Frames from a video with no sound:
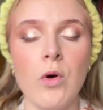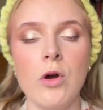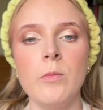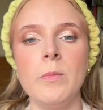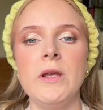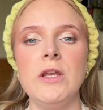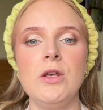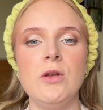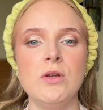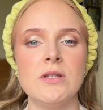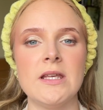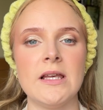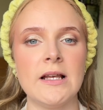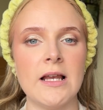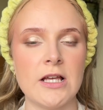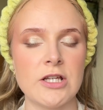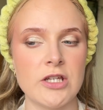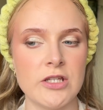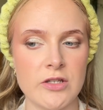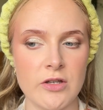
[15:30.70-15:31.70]
be using
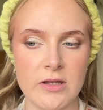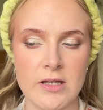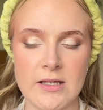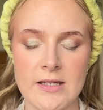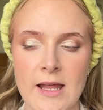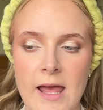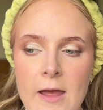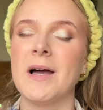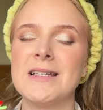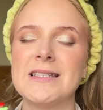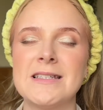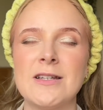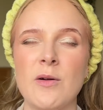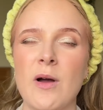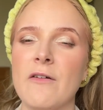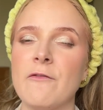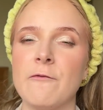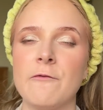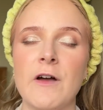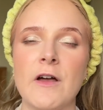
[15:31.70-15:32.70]
lashes on the day. I still
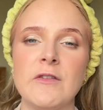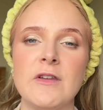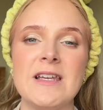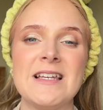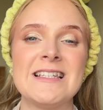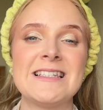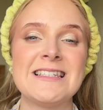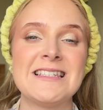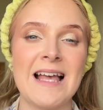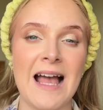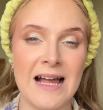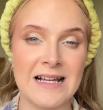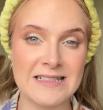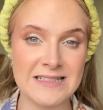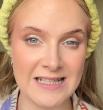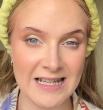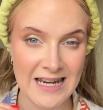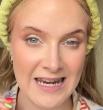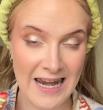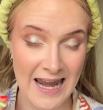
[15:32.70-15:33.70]
haven't found the exact
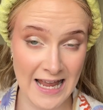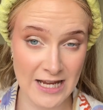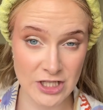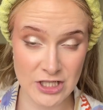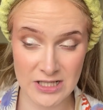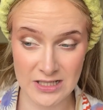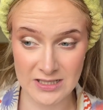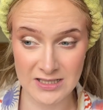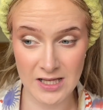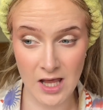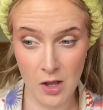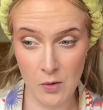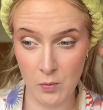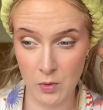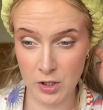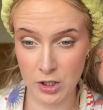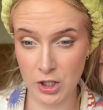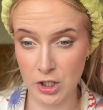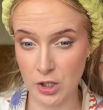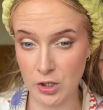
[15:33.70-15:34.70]
lashes that I want
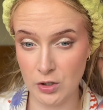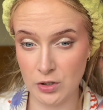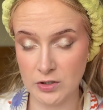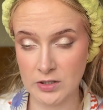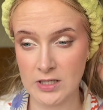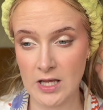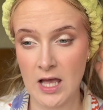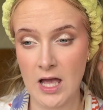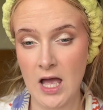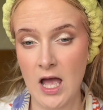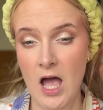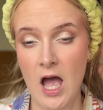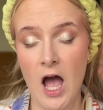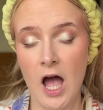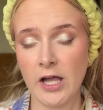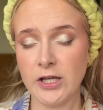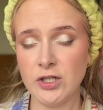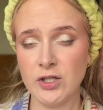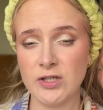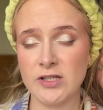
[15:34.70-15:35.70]
to use.
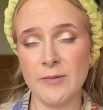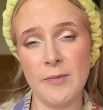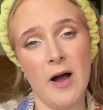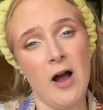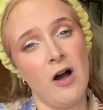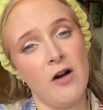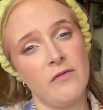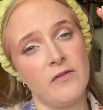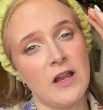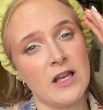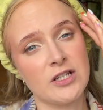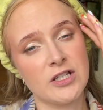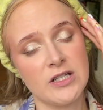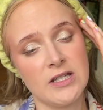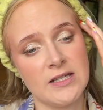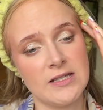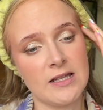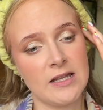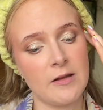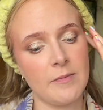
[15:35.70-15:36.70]
I used some half
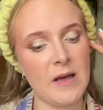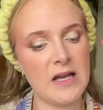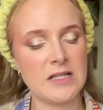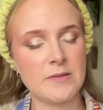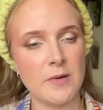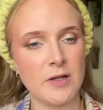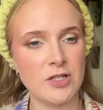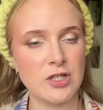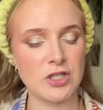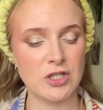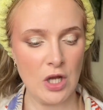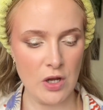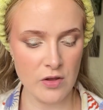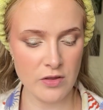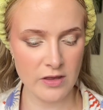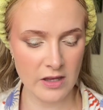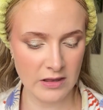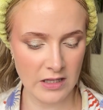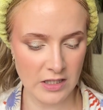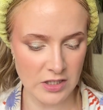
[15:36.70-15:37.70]
lashes in the past, but I just don't
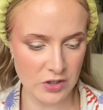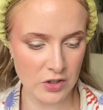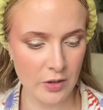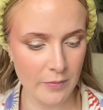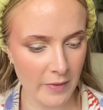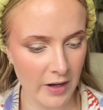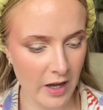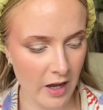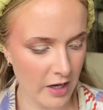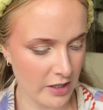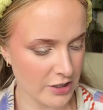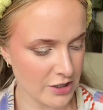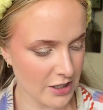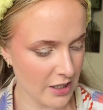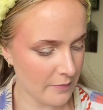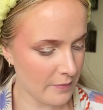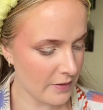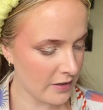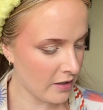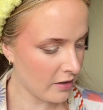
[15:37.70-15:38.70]
think they suit my eye
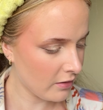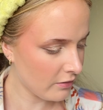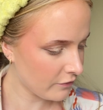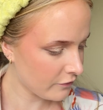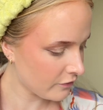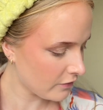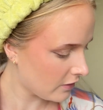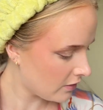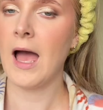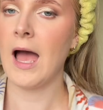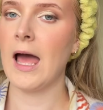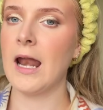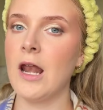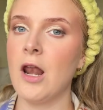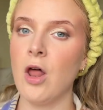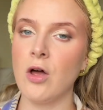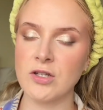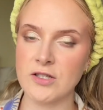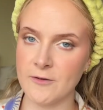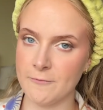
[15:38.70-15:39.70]
shape enough. And
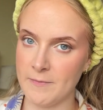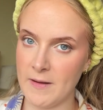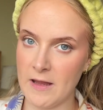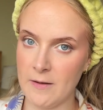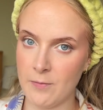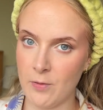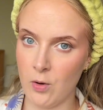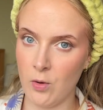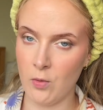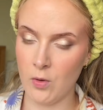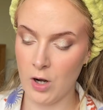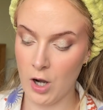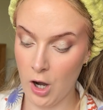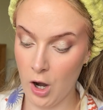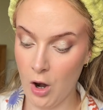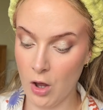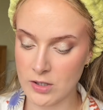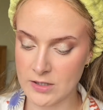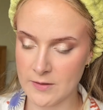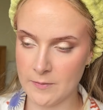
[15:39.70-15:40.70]
lots of people
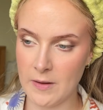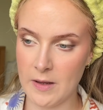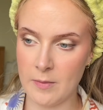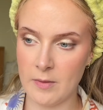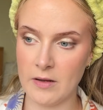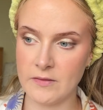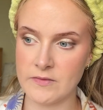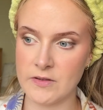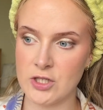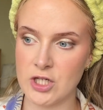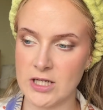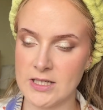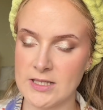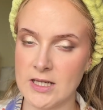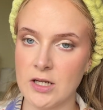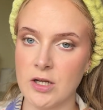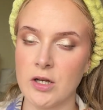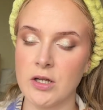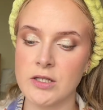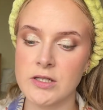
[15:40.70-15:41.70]
have
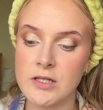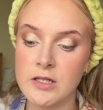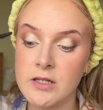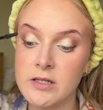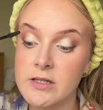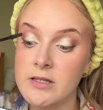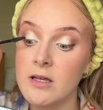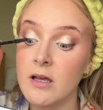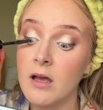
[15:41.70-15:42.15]
suggested clusters.